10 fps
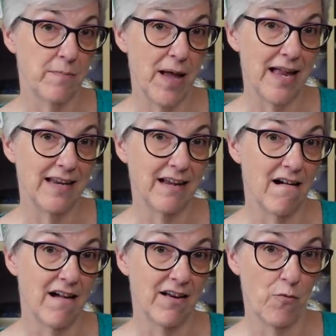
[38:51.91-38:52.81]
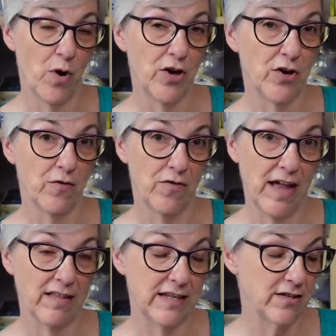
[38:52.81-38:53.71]
depending on where you
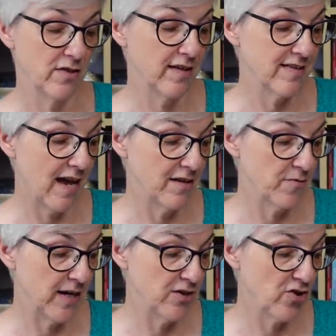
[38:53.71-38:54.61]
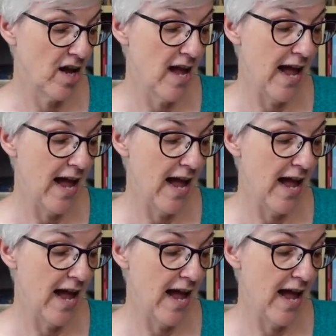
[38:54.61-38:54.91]
fell into the size range.